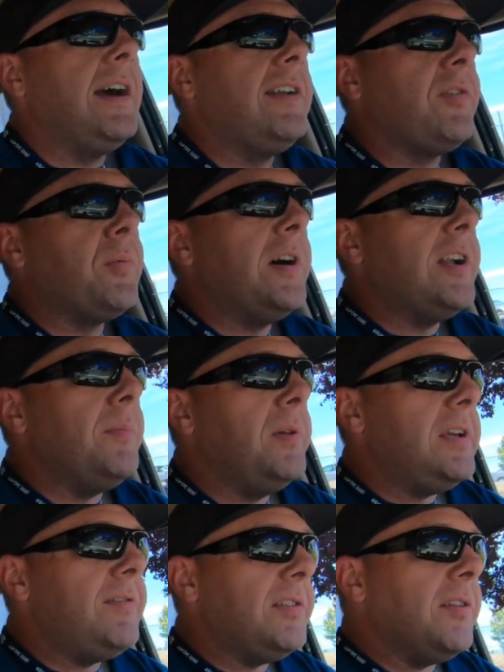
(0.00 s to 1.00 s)
I just wound up
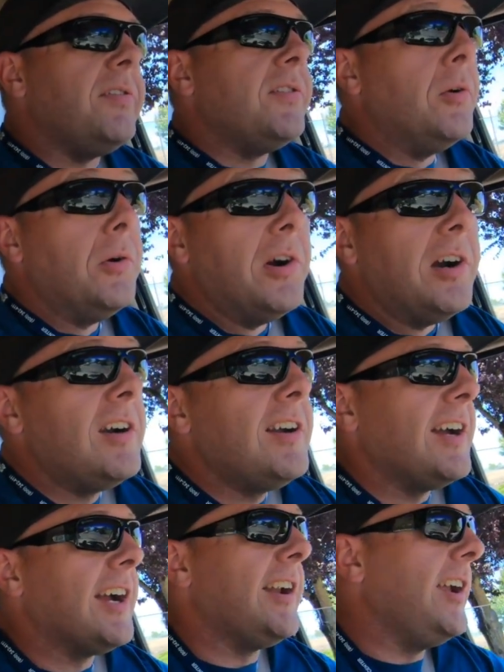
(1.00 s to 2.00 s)
leaving the store.
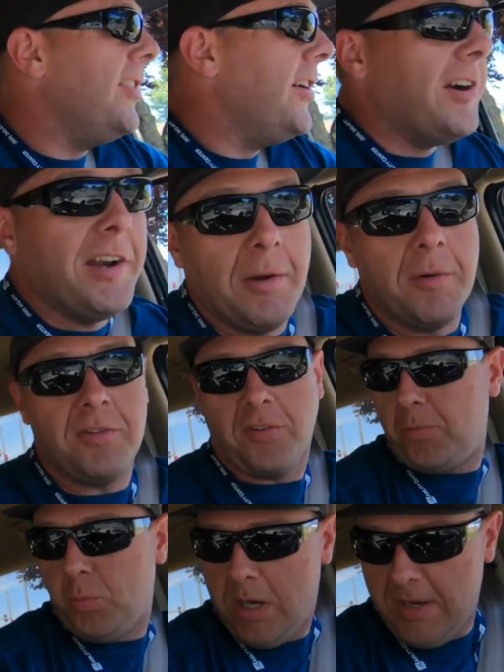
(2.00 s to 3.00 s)
I got in there and it was
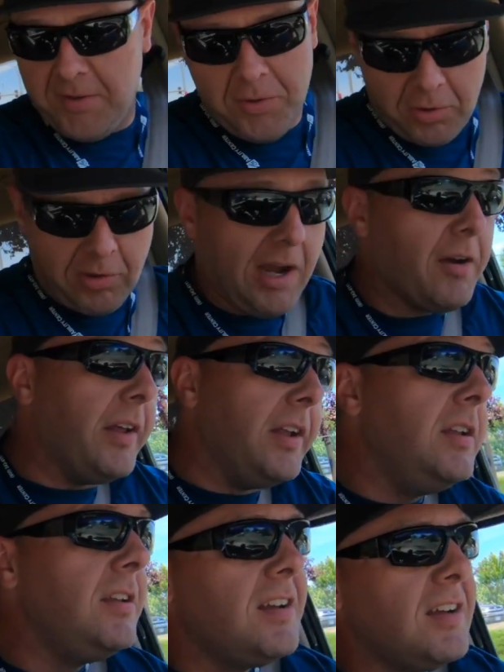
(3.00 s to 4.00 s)
just way too crowded.